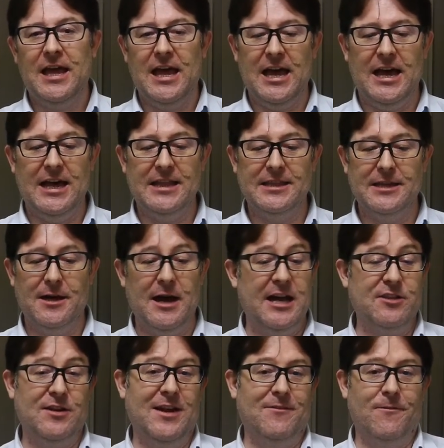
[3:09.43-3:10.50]
And I
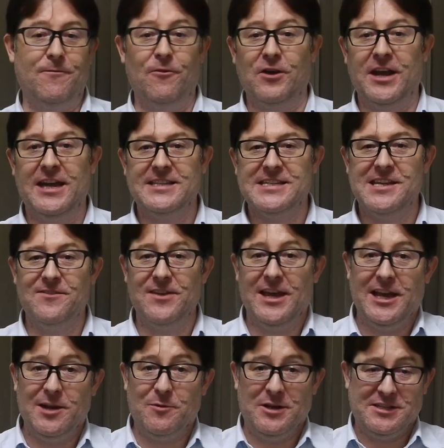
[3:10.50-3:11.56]
don't have a 4K TV
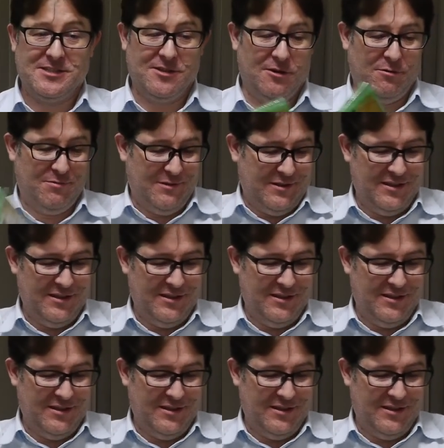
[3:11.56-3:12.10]
anyway, so